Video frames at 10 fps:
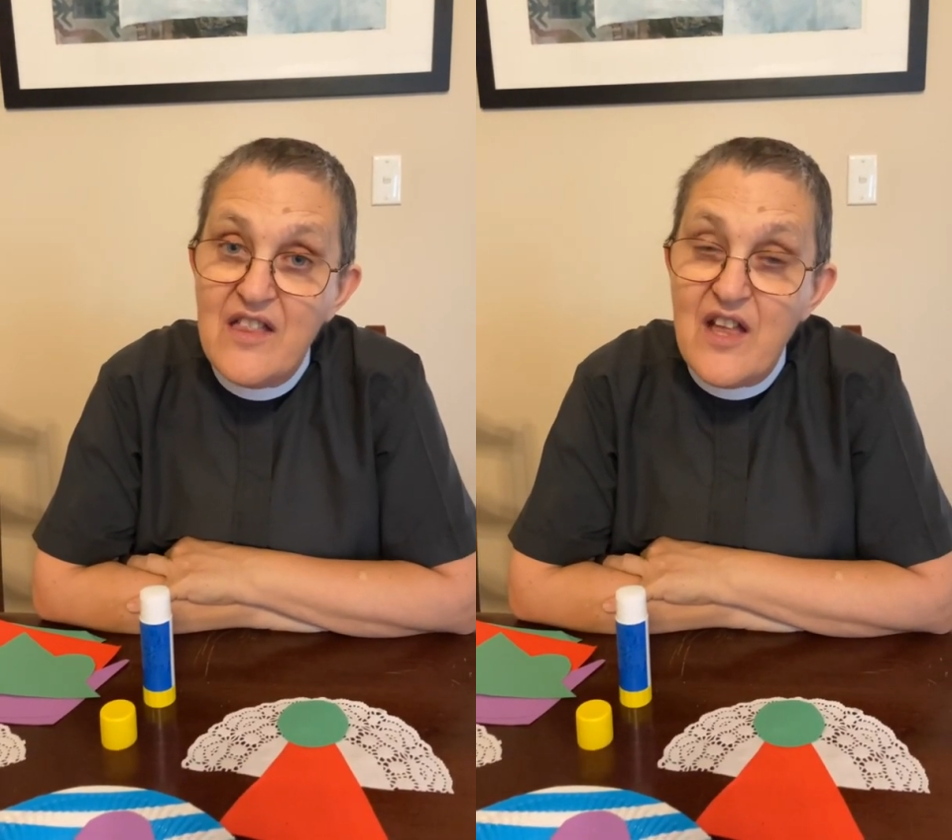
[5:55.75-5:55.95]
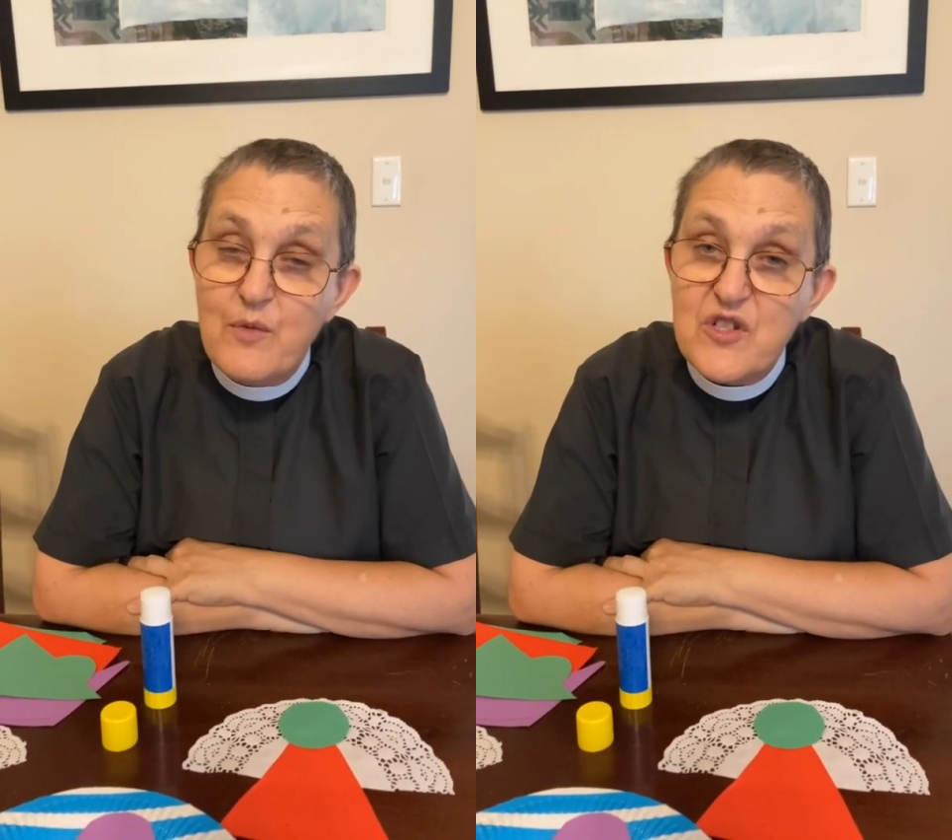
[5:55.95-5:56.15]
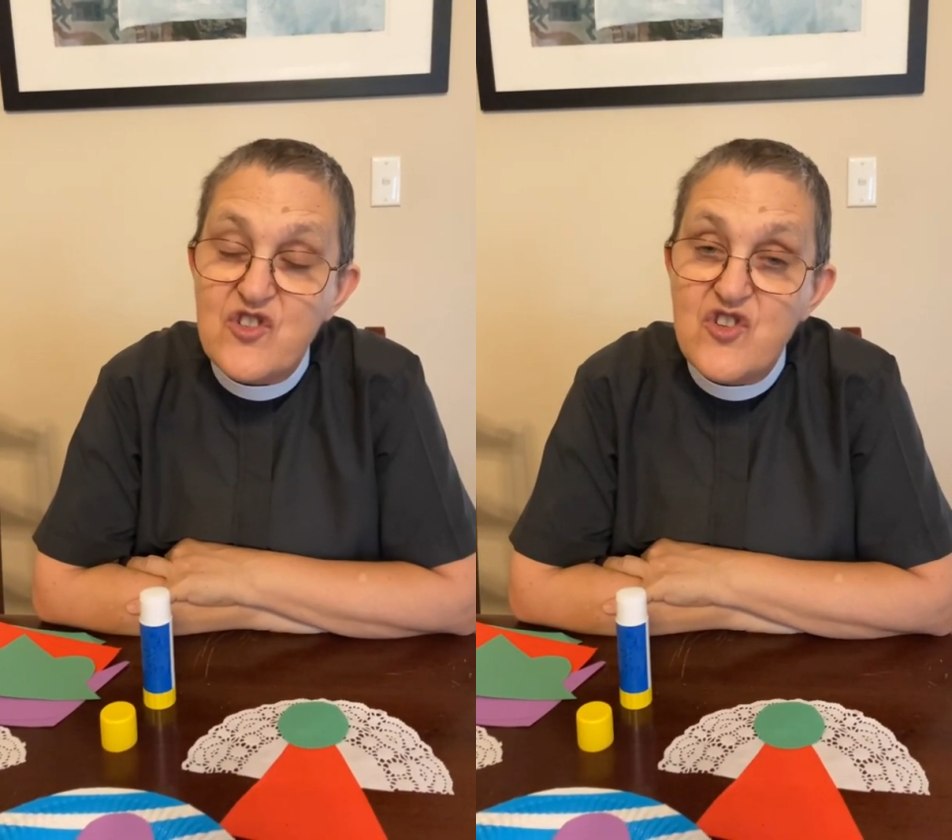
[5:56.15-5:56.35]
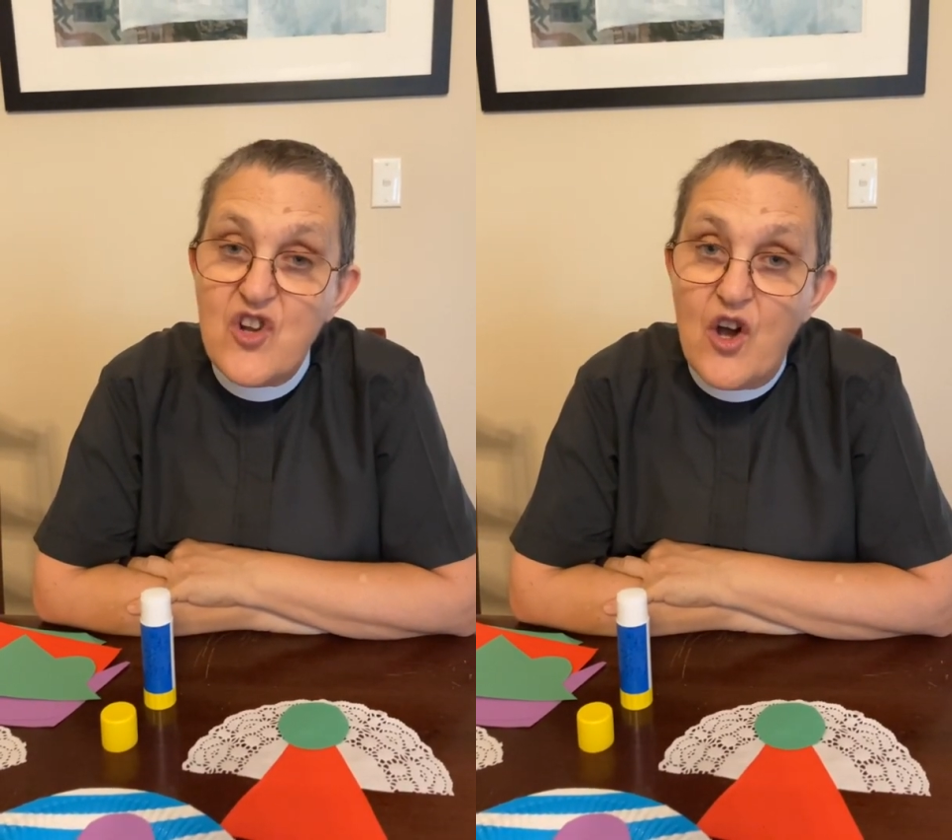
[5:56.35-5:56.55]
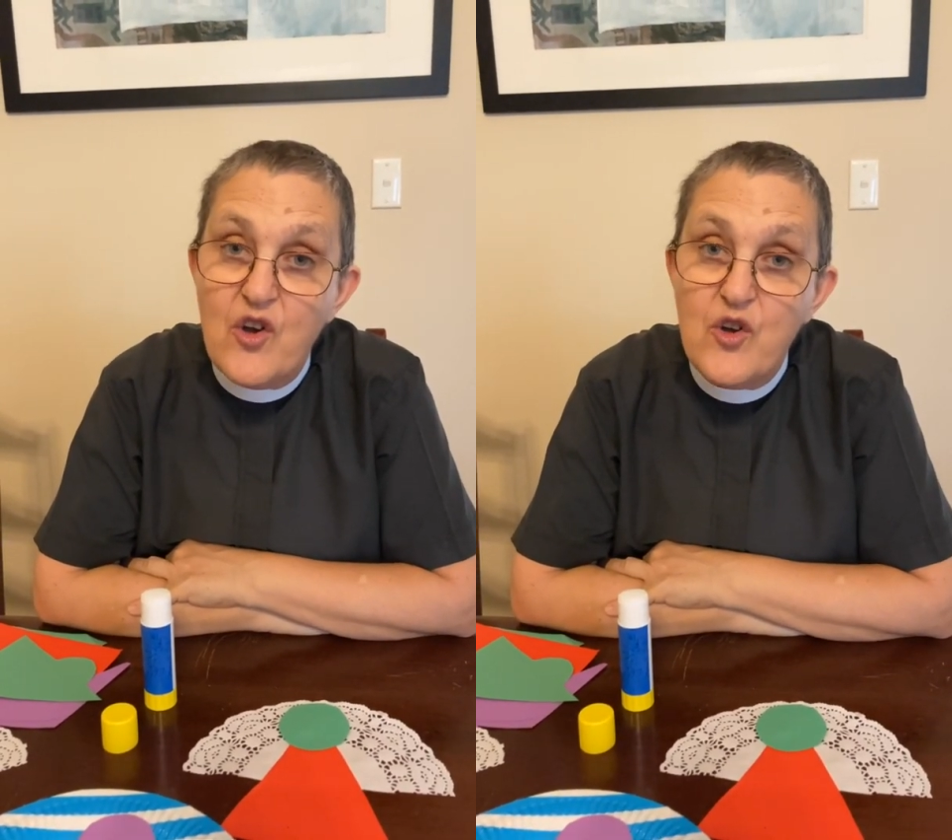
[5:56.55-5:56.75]
was
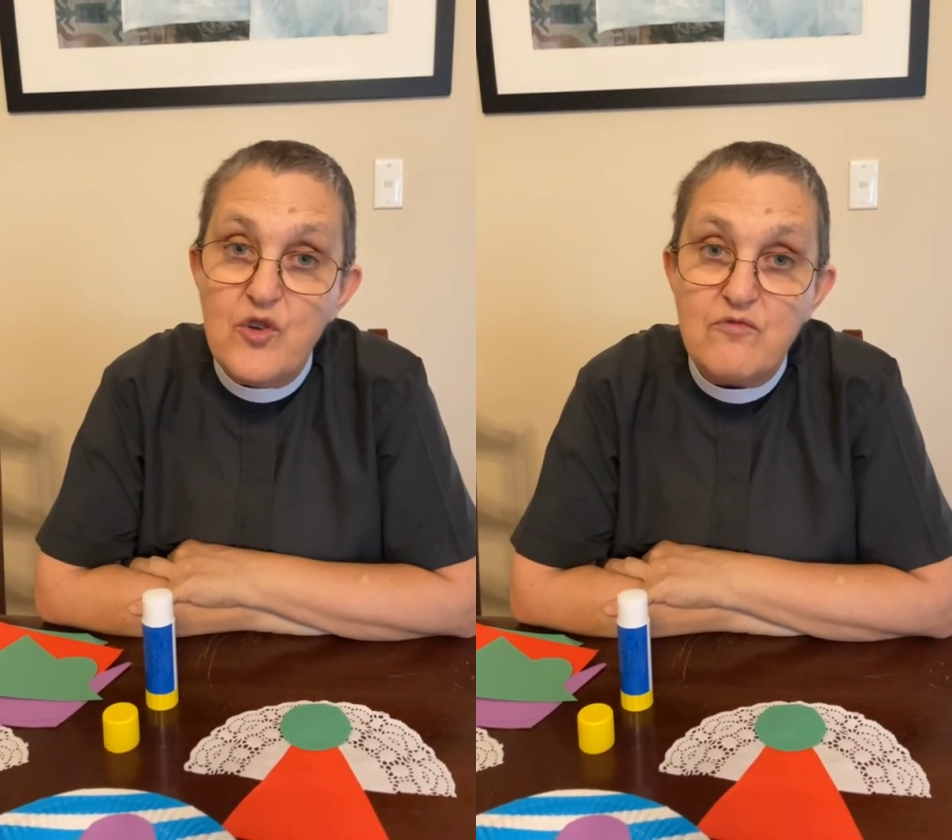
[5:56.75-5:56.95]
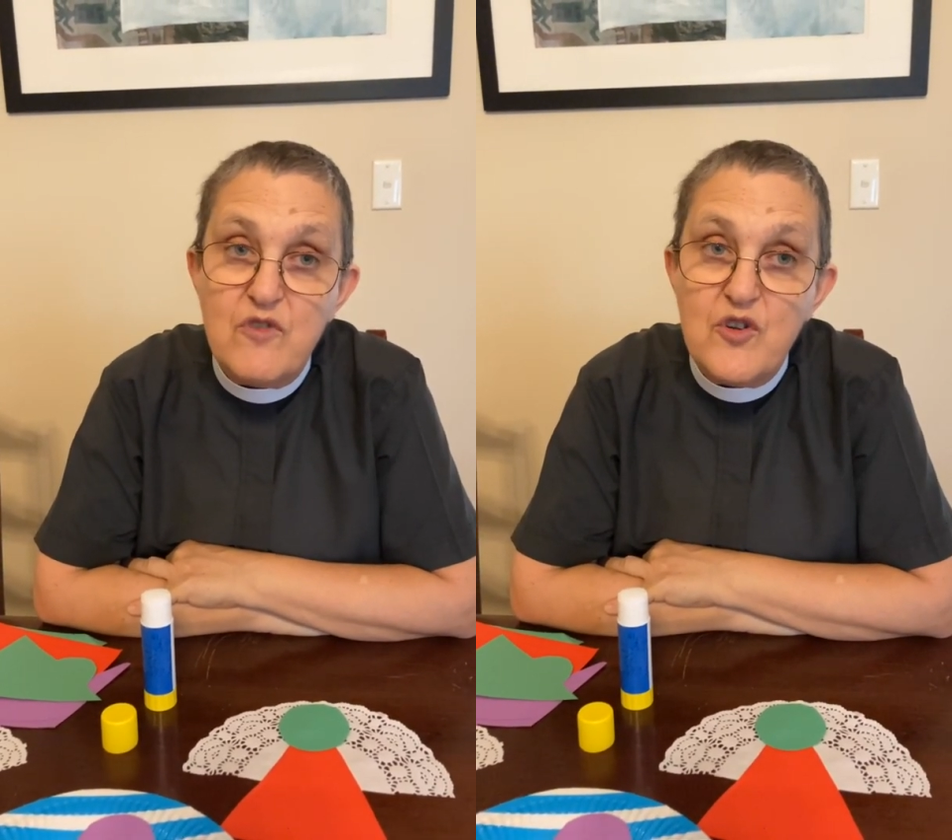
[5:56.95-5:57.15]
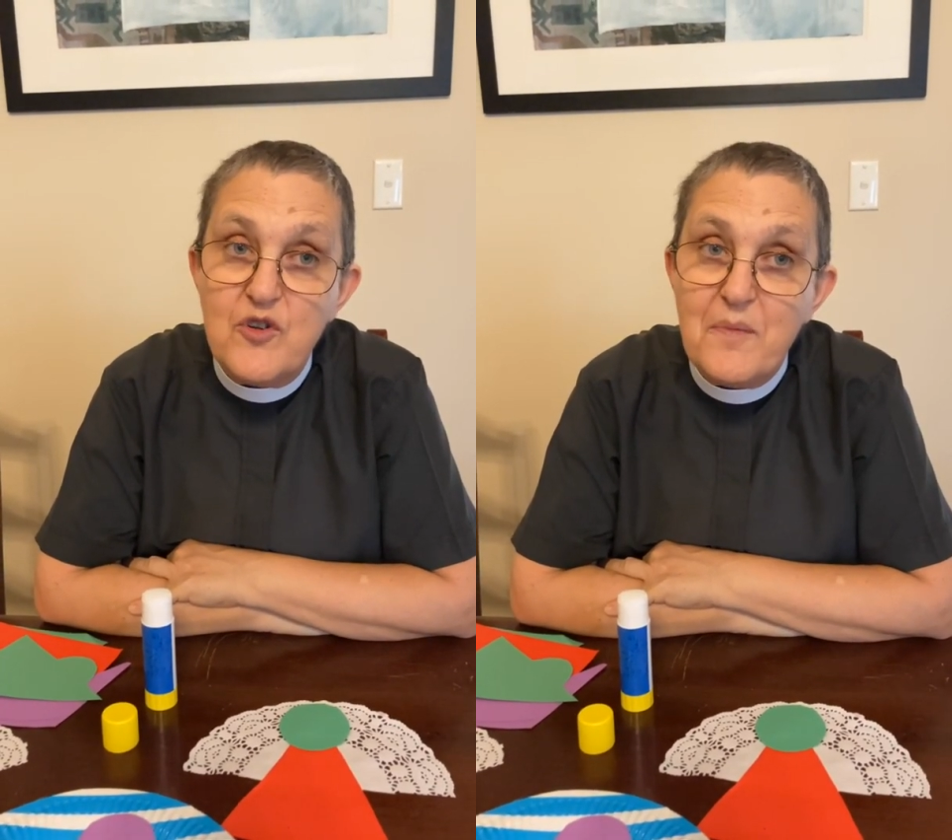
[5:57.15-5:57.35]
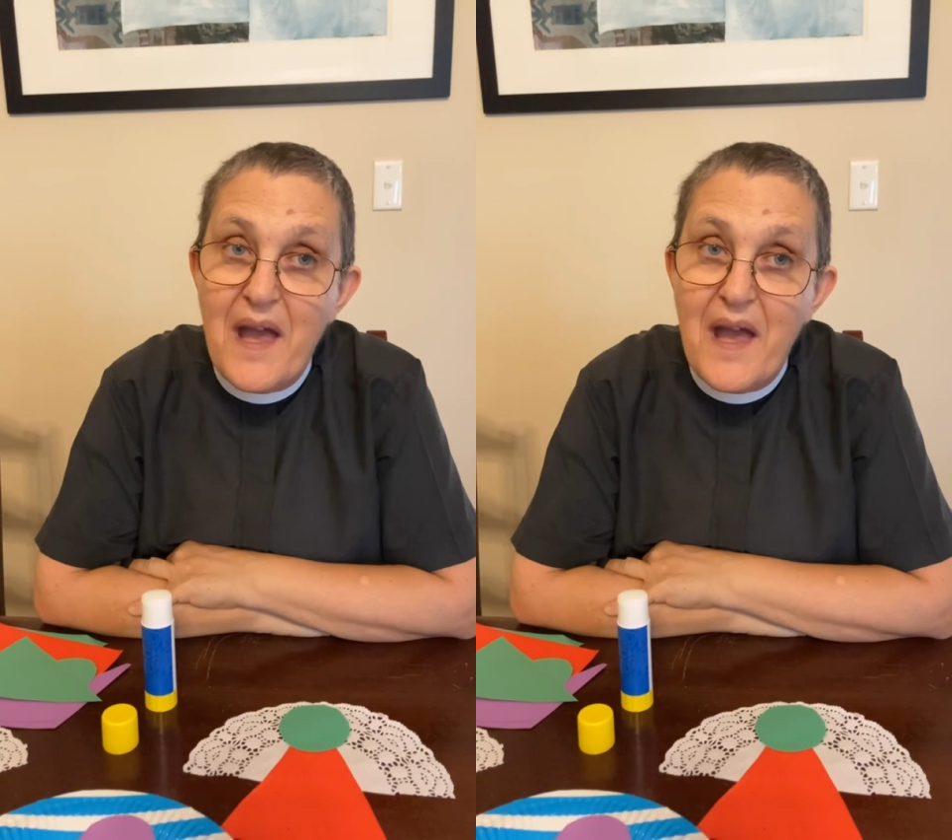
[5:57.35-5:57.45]
no room